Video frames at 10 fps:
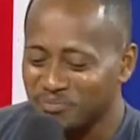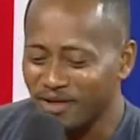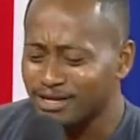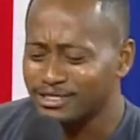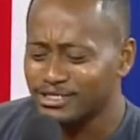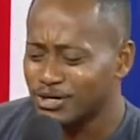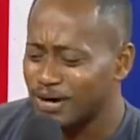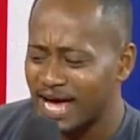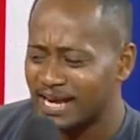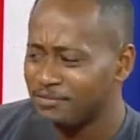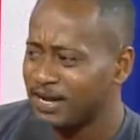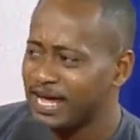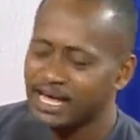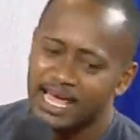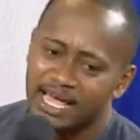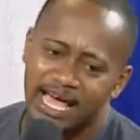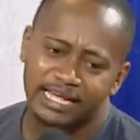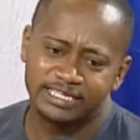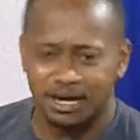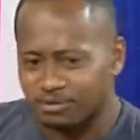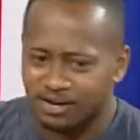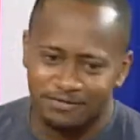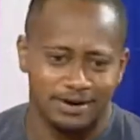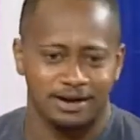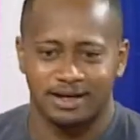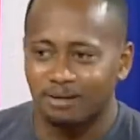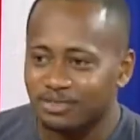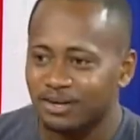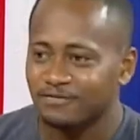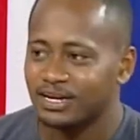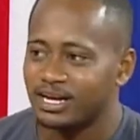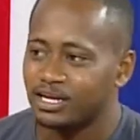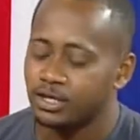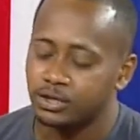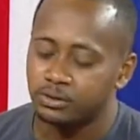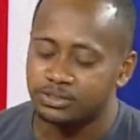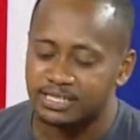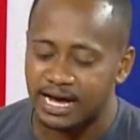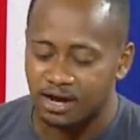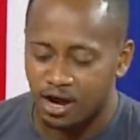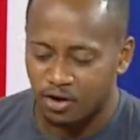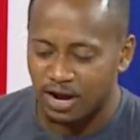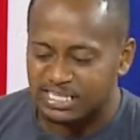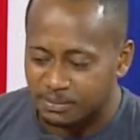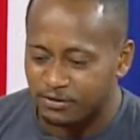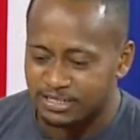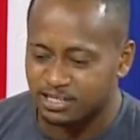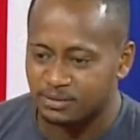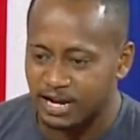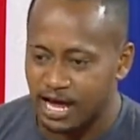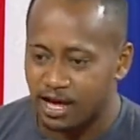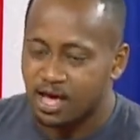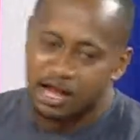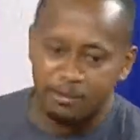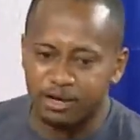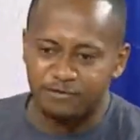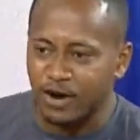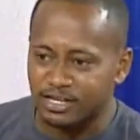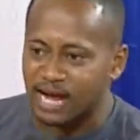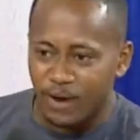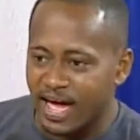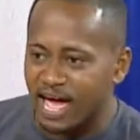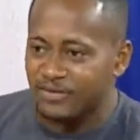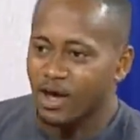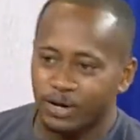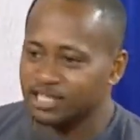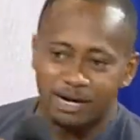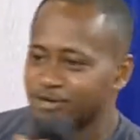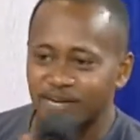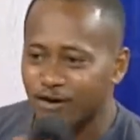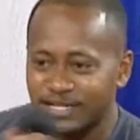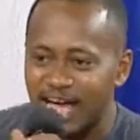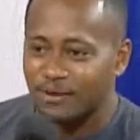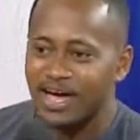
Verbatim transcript: so I had to be like, guys, come to the front, come to the front, and you use that raspy voice because he'd be like, come to the front and wave, when I jump to the front and wave, and